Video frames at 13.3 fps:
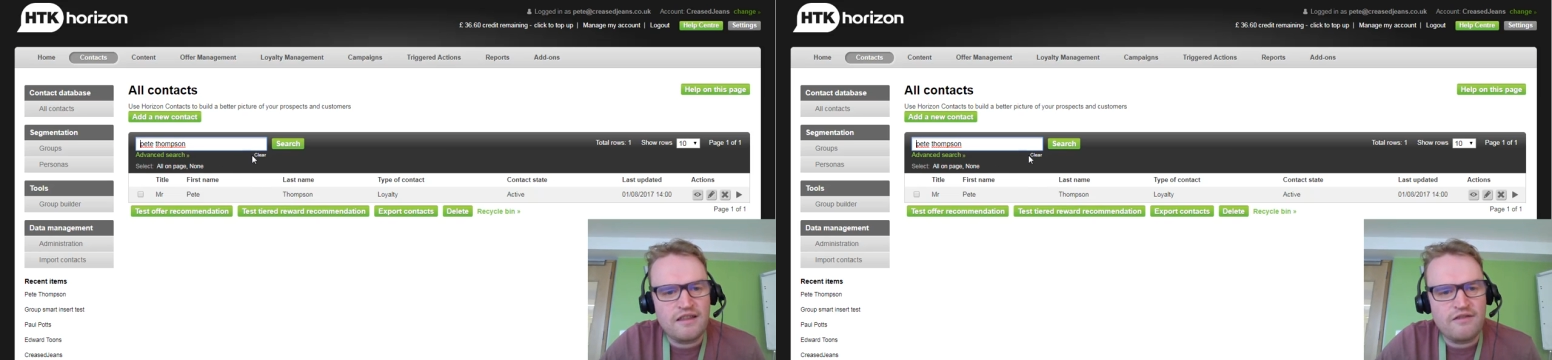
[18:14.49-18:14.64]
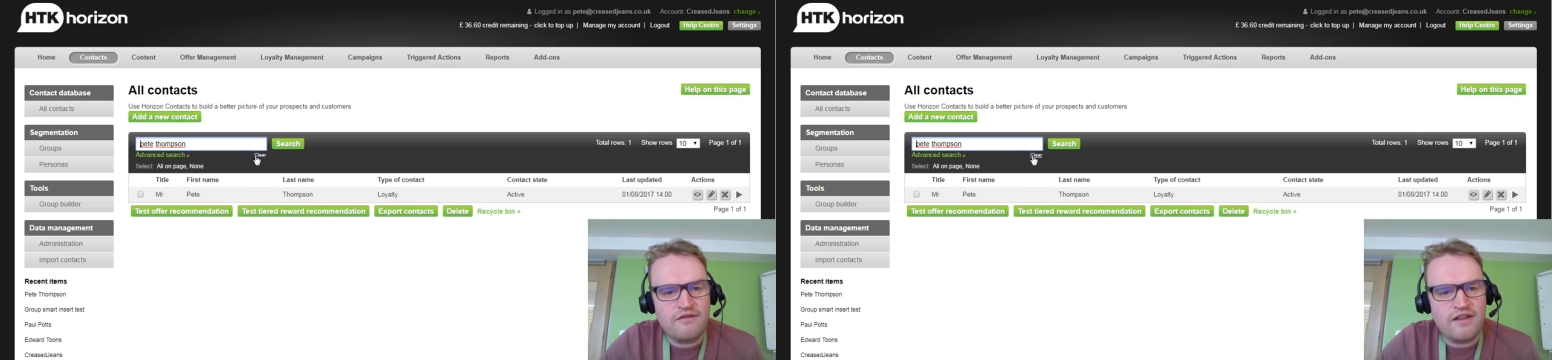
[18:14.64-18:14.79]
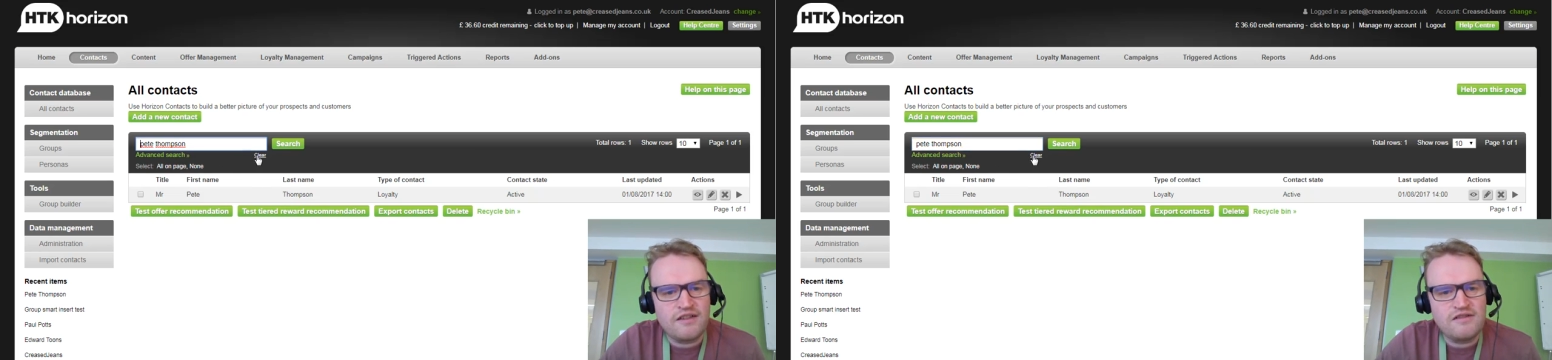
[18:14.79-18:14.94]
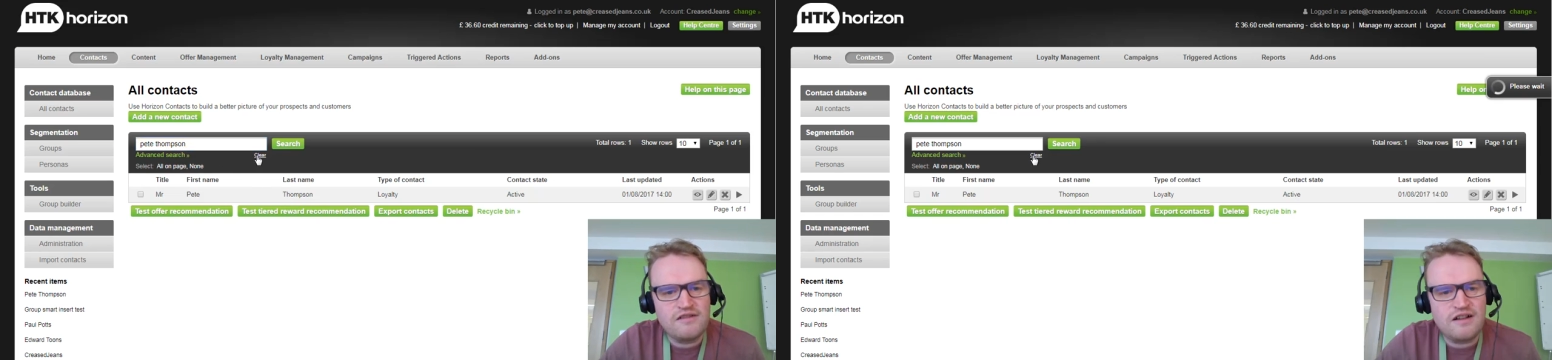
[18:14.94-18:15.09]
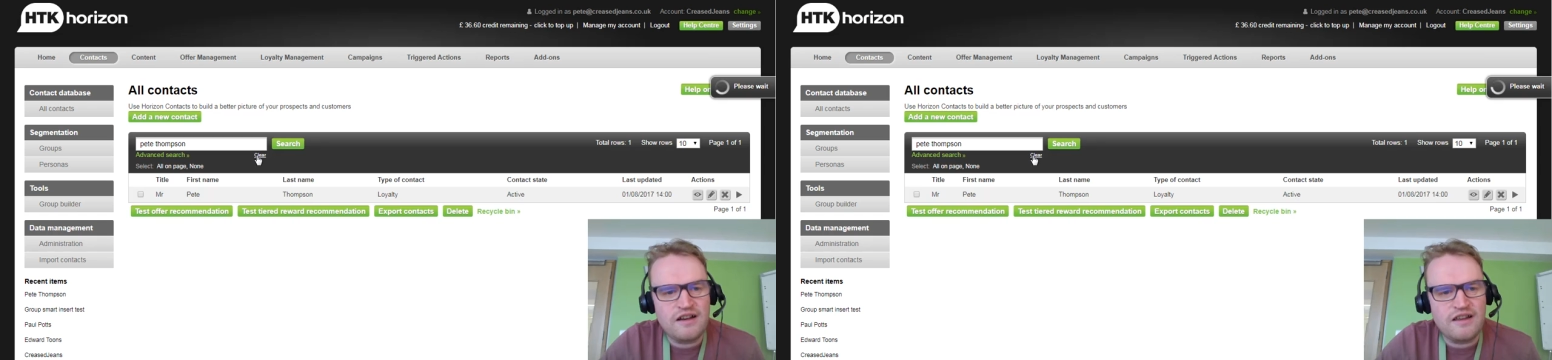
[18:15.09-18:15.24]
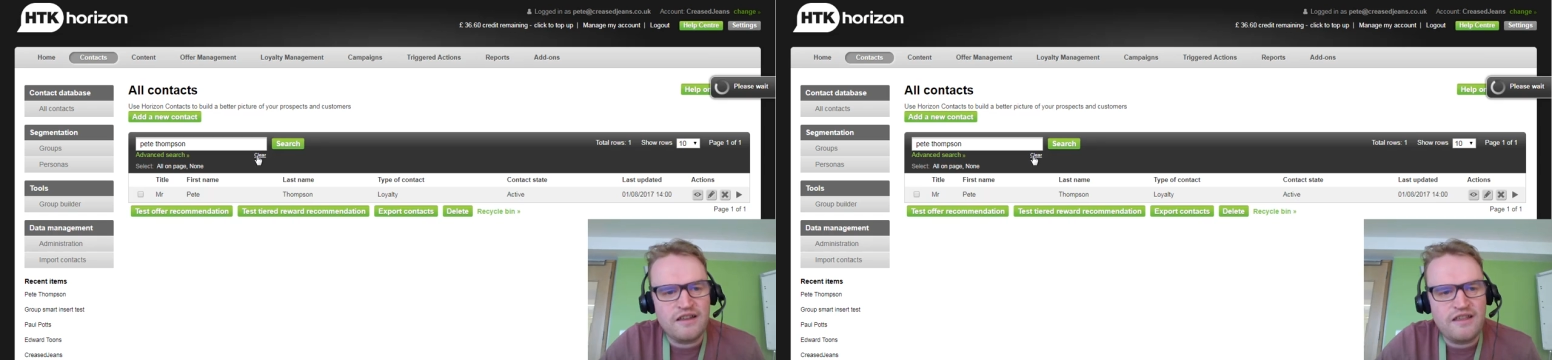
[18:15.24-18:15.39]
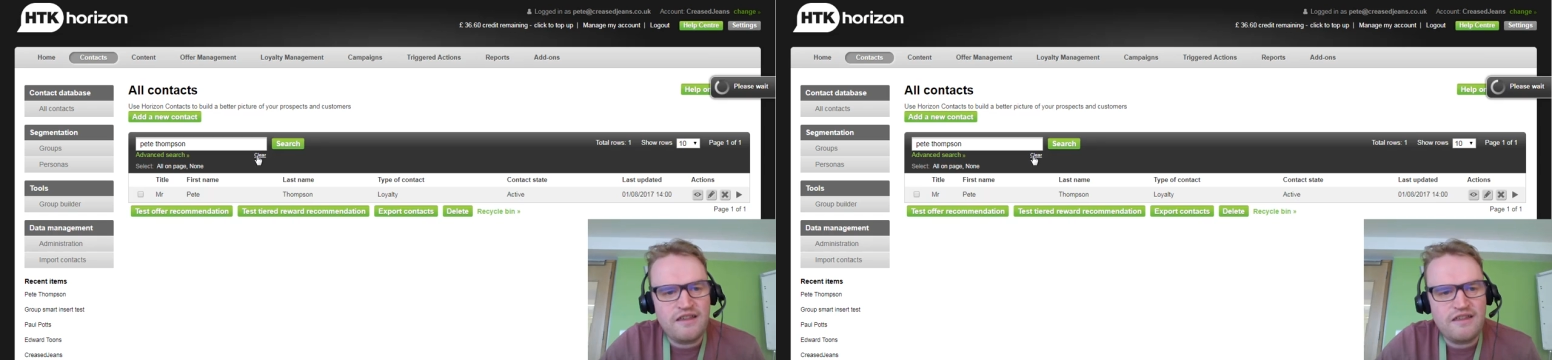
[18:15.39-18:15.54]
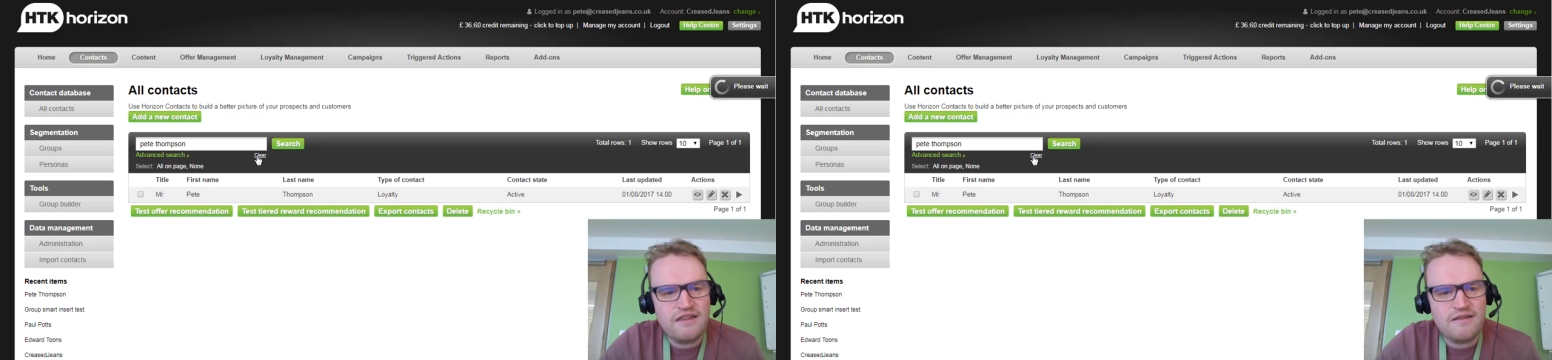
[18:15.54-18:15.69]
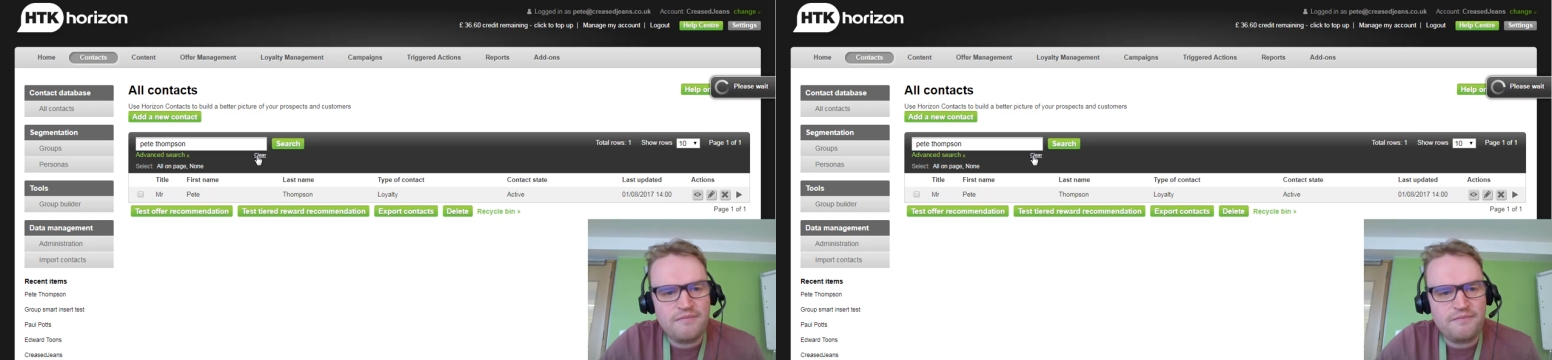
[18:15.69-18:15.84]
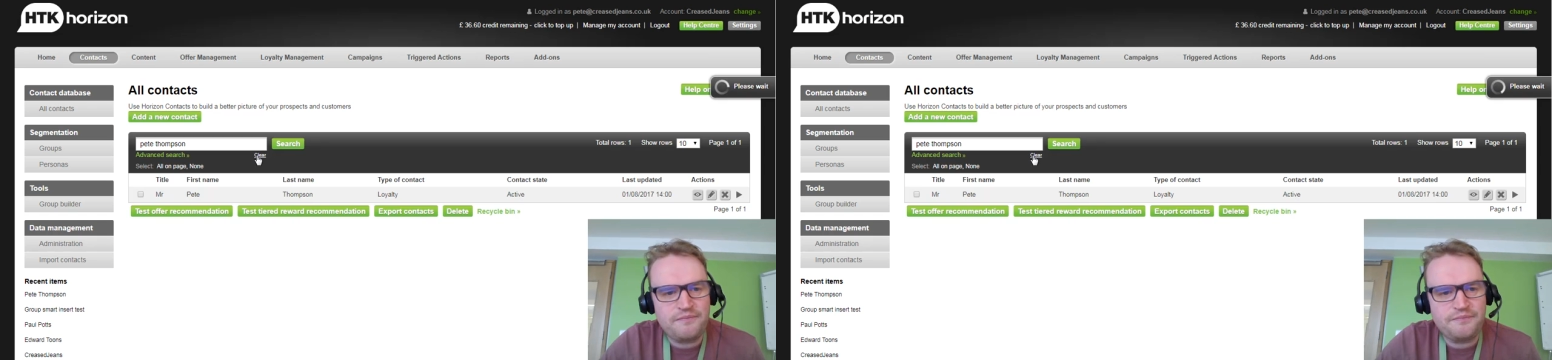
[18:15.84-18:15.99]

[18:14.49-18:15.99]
if I just clear this,